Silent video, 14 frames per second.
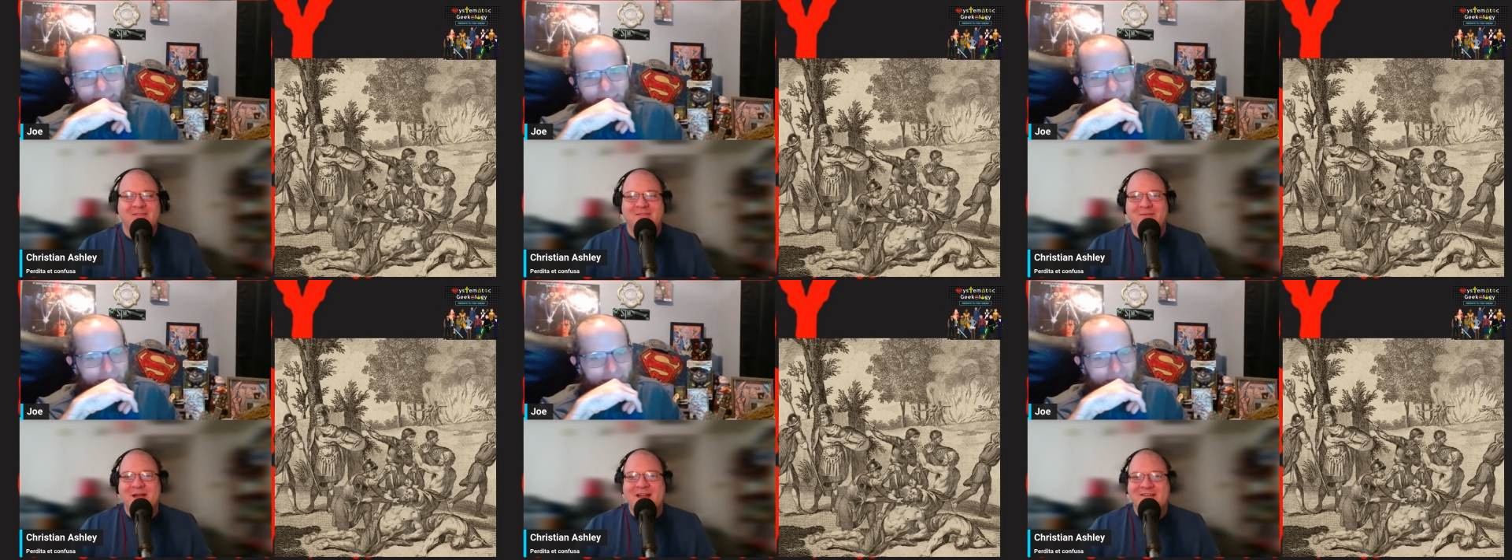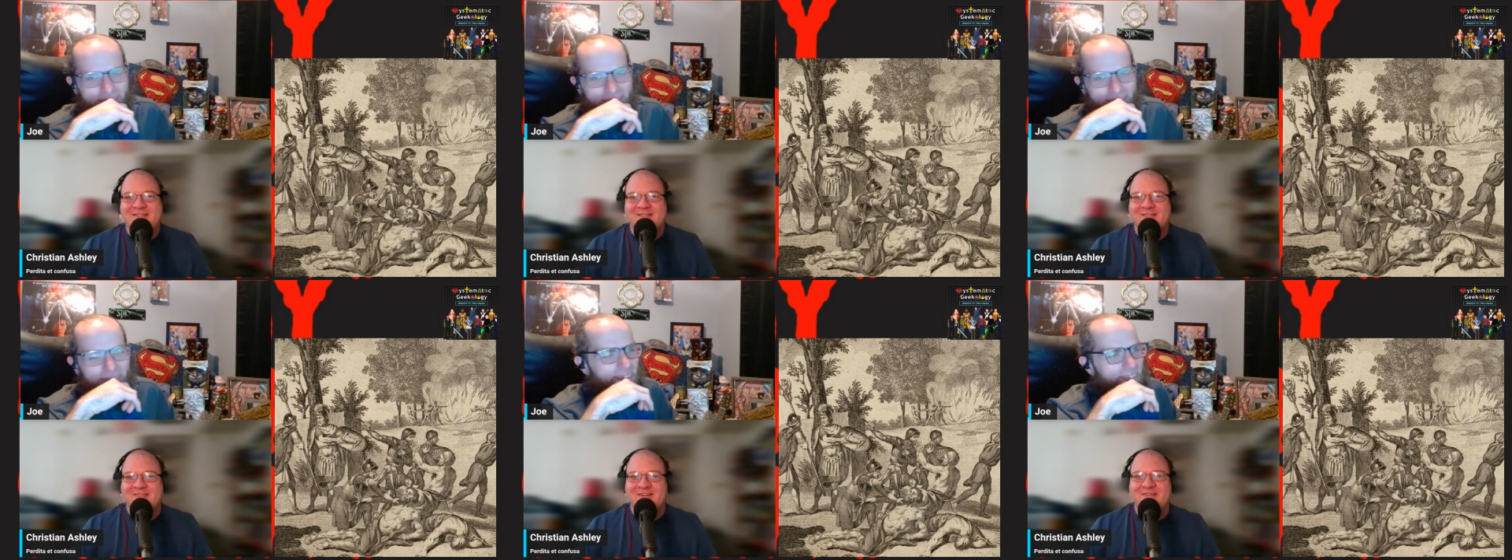The
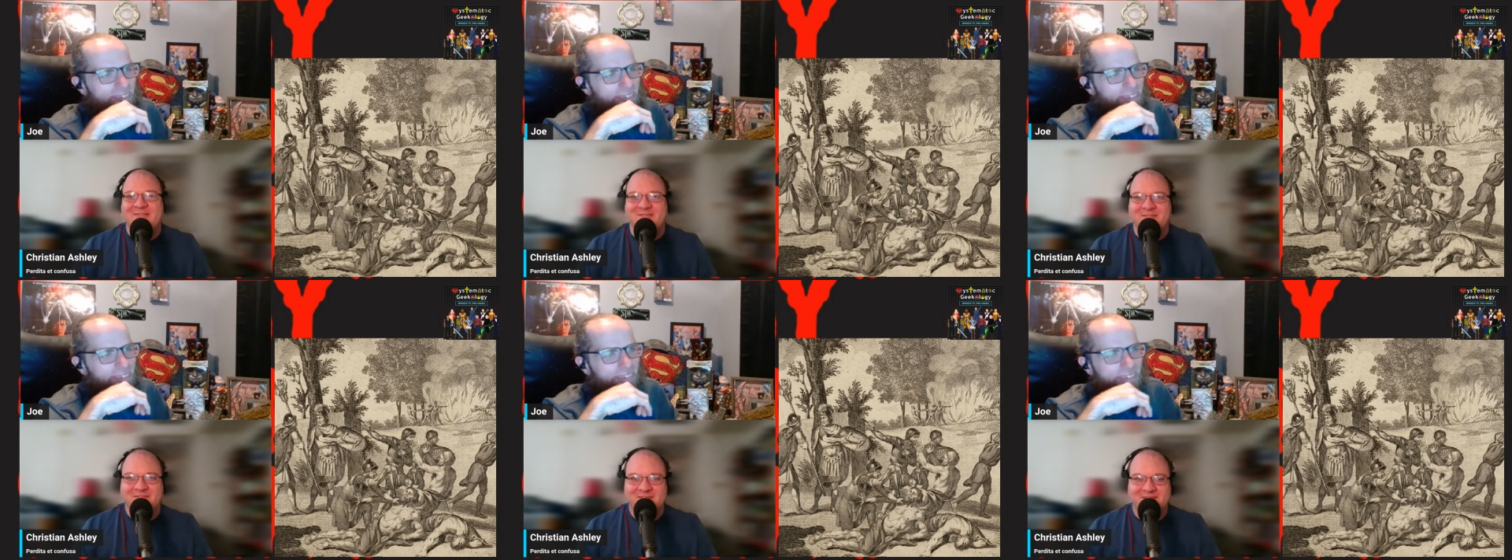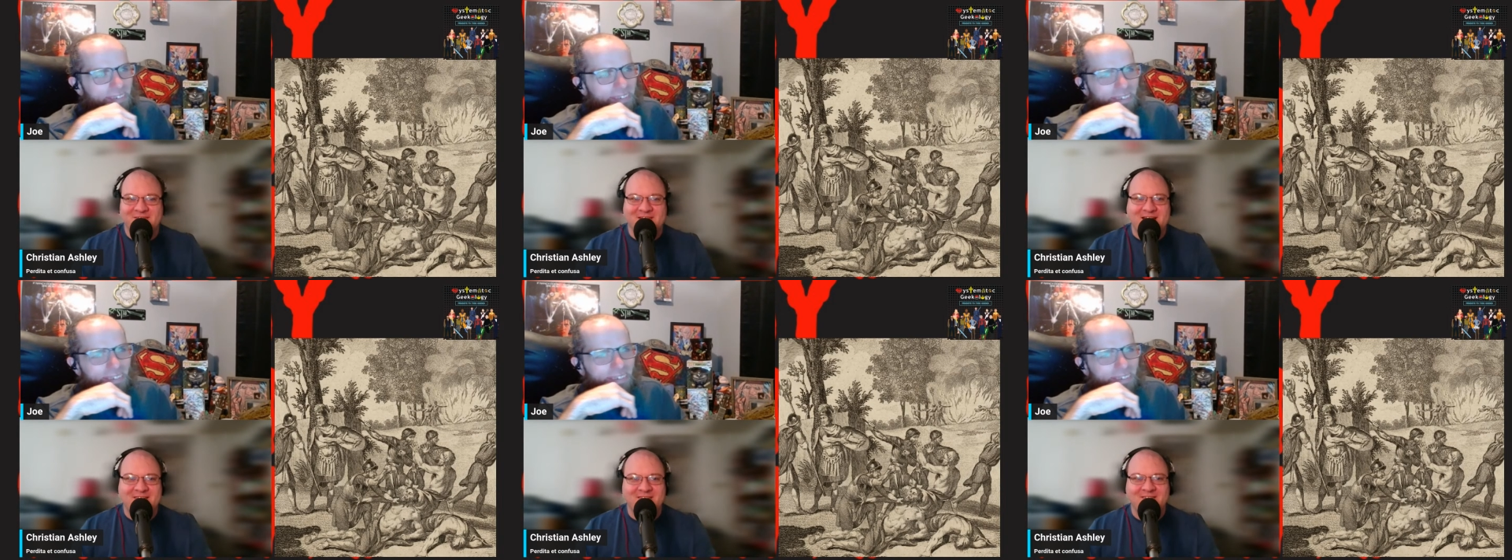rational Joe
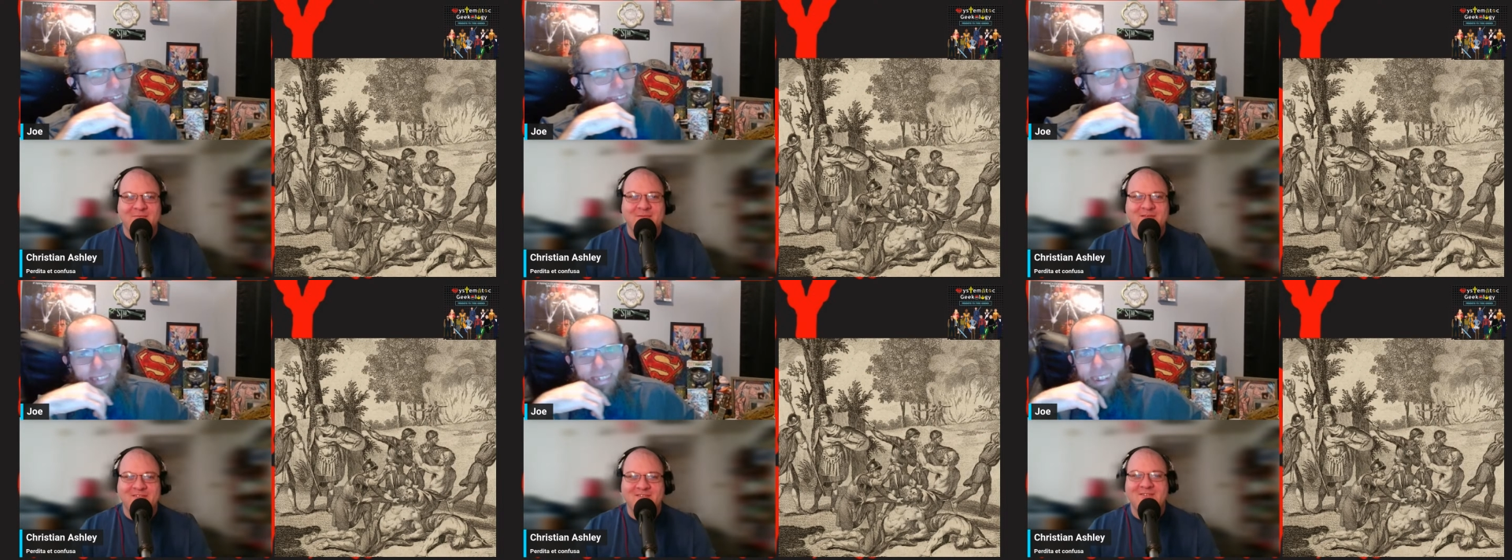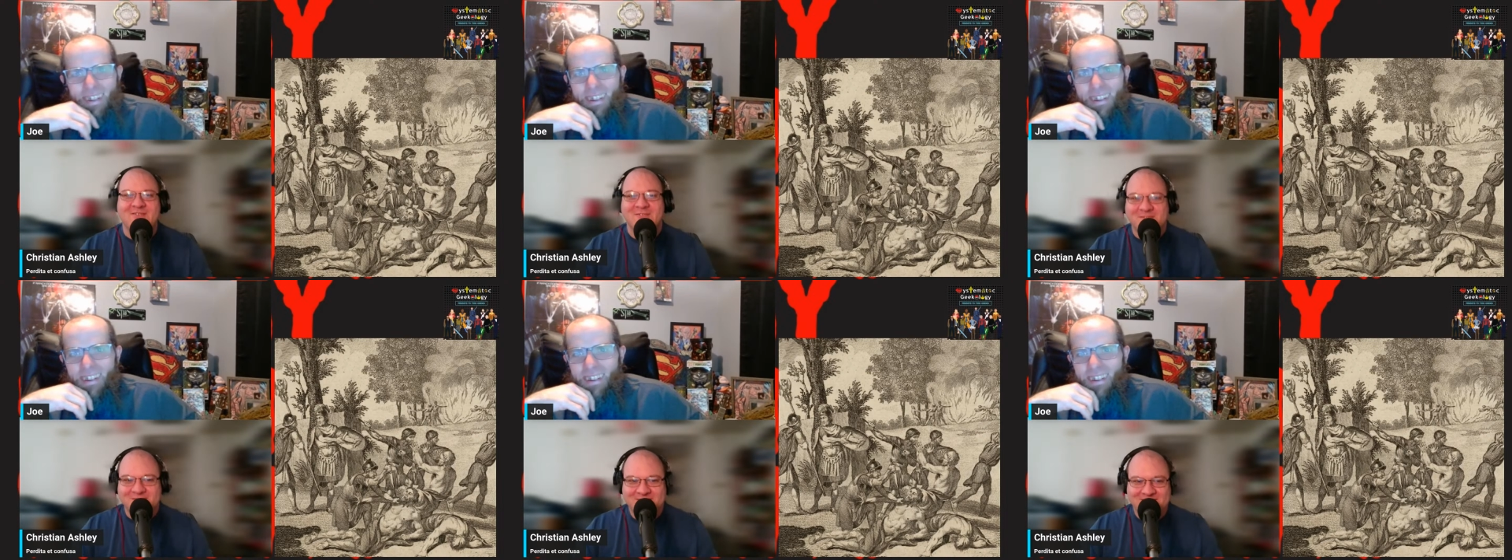decides to go mystical.